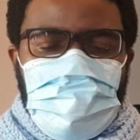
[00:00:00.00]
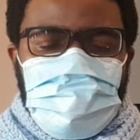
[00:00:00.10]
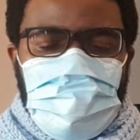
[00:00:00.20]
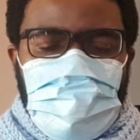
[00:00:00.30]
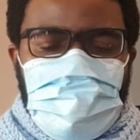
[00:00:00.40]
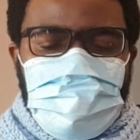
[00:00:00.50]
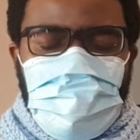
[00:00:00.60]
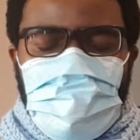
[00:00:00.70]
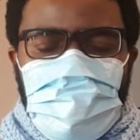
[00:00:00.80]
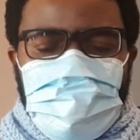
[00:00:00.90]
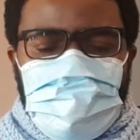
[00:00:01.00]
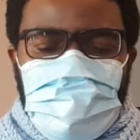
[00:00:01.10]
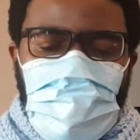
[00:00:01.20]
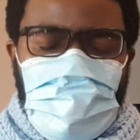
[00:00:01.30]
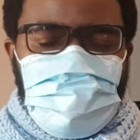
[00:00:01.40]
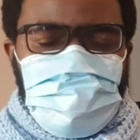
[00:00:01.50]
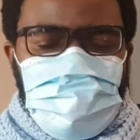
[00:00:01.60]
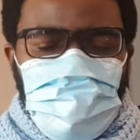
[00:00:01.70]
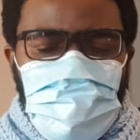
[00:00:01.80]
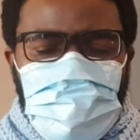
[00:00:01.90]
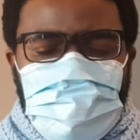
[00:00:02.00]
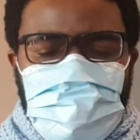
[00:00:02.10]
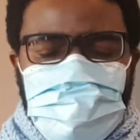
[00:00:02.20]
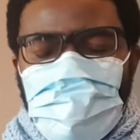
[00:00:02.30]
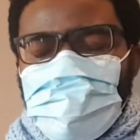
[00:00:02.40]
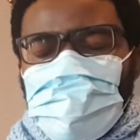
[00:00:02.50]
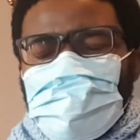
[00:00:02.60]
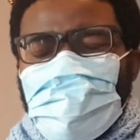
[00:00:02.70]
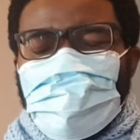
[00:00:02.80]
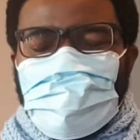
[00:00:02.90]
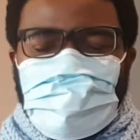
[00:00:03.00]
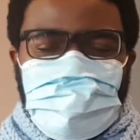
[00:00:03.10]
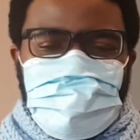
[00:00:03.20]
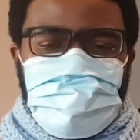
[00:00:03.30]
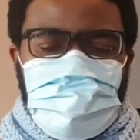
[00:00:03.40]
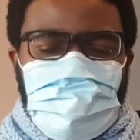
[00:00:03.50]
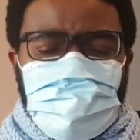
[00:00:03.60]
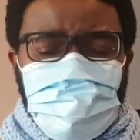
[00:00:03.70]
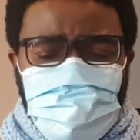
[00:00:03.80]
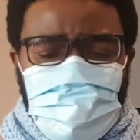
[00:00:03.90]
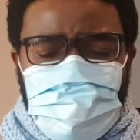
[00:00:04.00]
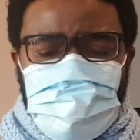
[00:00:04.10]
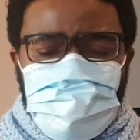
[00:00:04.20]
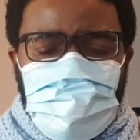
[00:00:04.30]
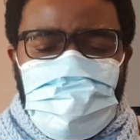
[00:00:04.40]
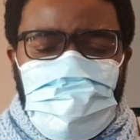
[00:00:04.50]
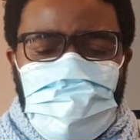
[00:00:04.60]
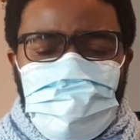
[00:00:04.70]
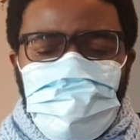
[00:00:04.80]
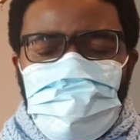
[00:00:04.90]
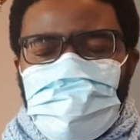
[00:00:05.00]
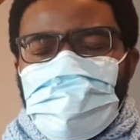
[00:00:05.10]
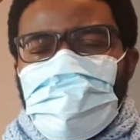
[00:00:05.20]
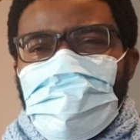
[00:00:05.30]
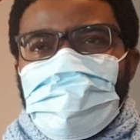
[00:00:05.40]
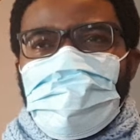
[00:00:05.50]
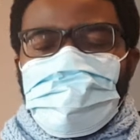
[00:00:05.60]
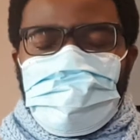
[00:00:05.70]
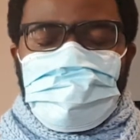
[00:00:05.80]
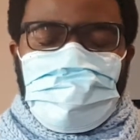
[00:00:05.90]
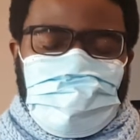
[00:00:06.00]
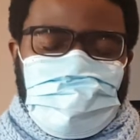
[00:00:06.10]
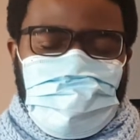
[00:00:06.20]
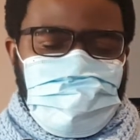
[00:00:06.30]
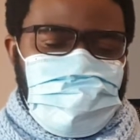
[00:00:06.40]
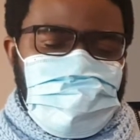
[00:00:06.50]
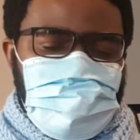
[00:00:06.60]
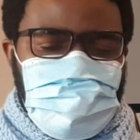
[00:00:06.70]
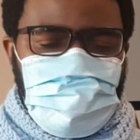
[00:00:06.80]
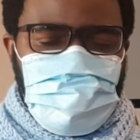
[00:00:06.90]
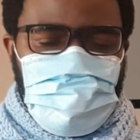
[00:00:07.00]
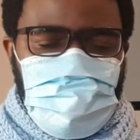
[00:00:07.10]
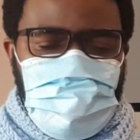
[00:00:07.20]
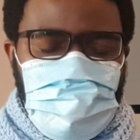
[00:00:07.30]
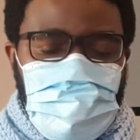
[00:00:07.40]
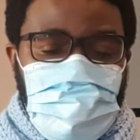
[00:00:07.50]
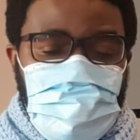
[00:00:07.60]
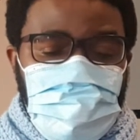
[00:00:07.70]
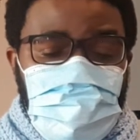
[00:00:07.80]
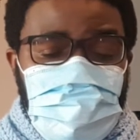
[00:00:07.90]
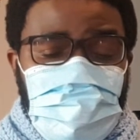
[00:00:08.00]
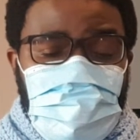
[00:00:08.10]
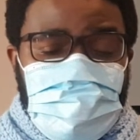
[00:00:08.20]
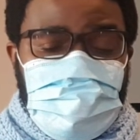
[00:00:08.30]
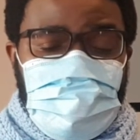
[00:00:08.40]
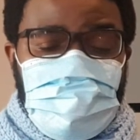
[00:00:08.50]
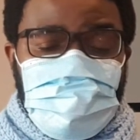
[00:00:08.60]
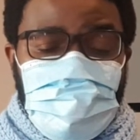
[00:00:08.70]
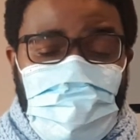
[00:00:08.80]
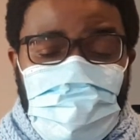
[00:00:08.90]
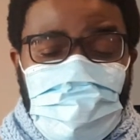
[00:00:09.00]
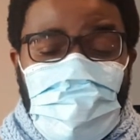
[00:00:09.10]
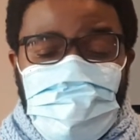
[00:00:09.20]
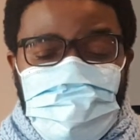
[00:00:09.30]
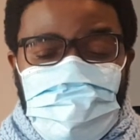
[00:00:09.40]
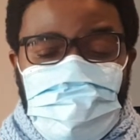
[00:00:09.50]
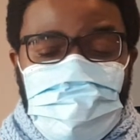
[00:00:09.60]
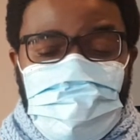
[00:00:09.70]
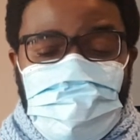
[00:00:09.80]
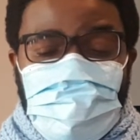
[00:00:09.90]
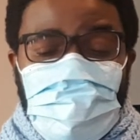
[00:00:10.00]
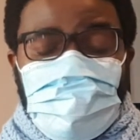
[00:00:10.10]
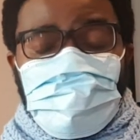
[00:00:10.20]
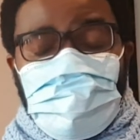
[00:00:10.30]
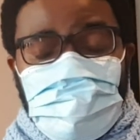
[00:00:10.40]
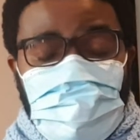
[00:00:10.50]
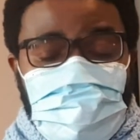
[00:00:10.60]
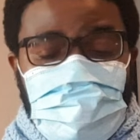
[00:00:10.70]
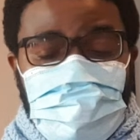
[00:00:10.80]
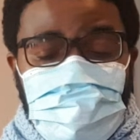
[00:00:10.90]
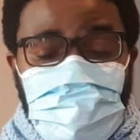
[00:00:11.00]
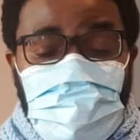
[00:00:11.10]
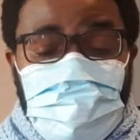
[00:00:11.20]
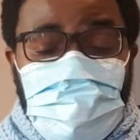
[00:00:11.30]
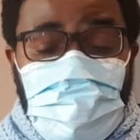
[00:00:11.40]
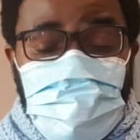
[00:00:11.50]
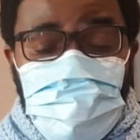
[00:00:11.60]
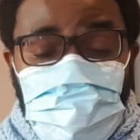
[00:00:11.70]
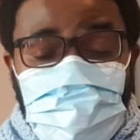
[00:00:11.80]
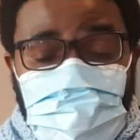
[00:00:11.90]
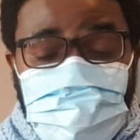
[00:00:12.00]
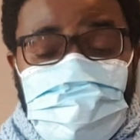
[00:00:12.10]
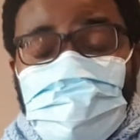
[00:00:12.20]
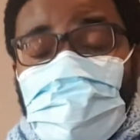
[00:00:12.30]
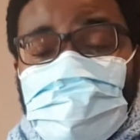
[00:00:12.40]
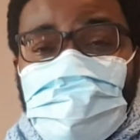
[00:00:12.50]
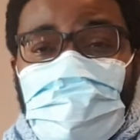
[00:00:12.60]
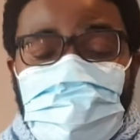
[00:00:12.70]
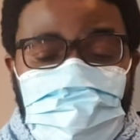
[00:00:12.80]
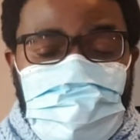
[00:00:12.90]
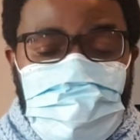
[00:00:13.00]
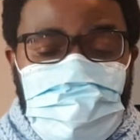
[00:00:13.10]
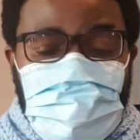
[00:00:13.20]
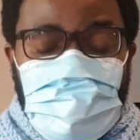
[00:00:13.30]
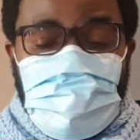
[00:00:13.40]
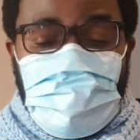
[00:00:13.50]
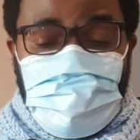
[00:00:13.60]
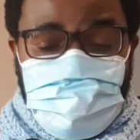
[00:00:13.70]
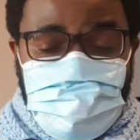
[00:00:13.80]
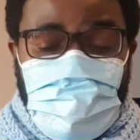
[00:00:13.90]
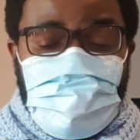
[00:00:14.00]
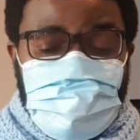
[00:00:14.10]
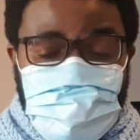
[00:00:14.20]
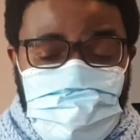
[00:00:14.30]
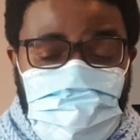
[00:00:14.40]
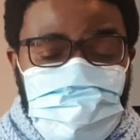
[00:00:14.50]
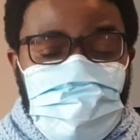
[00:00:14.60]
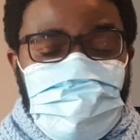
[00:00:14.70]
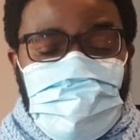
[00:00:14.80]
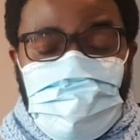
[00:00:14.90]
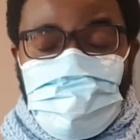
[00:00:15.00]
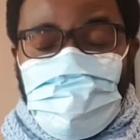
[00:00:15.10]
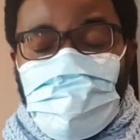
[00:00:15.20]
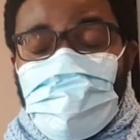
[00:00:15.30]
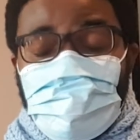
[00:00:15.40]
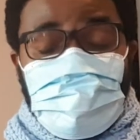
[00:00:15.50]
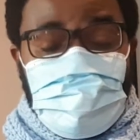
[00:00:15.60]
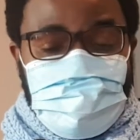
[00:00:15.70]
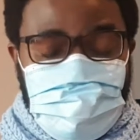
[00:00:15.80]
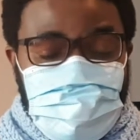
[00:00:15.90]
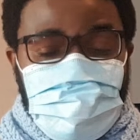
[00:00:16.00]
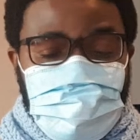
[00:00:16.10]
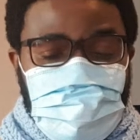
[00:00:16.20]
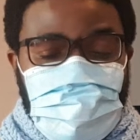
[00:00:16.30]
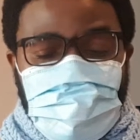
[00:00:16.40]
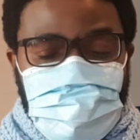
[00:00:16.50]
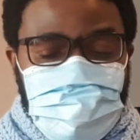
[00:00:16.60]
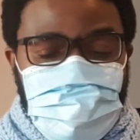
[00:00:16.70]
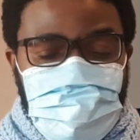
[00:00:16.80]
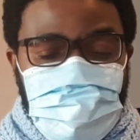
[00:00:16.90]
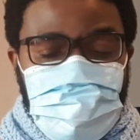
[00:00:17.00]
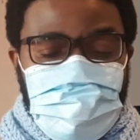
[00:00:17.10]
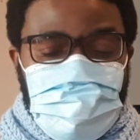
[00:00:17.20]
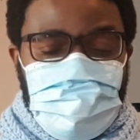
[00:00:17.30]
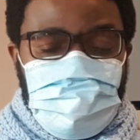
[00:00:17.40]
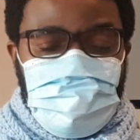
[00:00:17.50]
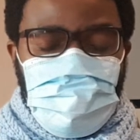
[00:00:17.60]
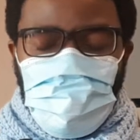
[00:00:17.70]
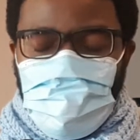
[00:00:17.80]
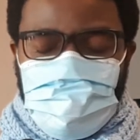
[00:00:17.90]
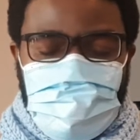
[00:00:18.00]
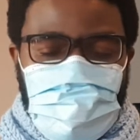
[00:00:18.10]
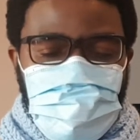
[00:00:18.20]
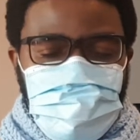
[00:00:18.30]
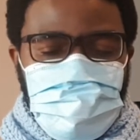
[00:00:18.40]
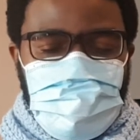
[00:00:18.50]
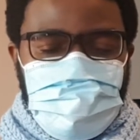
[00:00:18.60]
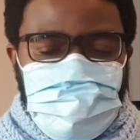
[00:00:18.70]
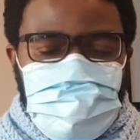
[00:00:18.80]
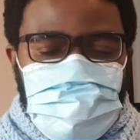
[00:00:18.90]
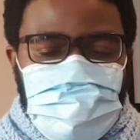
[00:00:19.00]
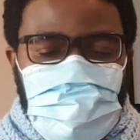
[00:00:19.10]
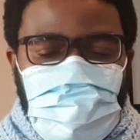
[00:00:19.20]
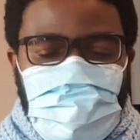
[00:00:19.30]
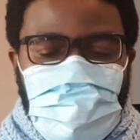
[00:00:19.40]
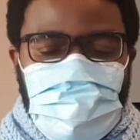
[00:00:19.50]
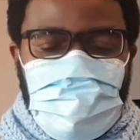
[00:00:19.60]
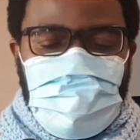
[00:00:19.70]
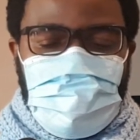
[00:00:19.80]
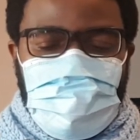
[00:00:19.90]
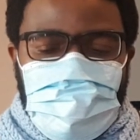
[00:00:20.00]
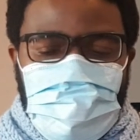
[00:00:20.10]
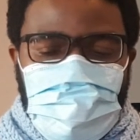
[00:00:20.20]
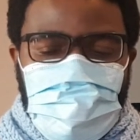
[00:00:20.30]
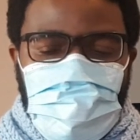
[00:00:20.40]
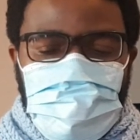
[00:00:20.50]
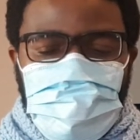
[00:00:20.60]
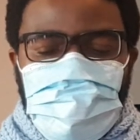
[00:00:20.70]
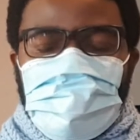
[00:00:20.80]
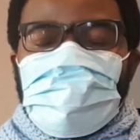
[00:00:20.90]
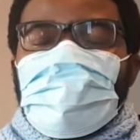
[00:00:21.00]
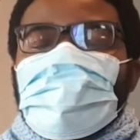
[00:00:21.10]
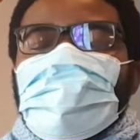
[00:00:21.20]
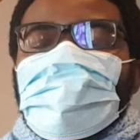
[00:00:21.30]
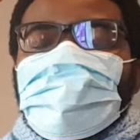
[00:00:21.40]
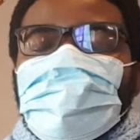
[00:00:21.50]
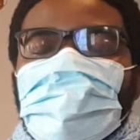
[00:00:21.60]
But many years on, what does this mean for me now in a different country and with a different pandemic? Well, as a Black African Canadian millennial, and I want to emphasize that I am Black, I am African, I am Canadian, and certainly millennial, who works in the health fields, I cannot appreciate enough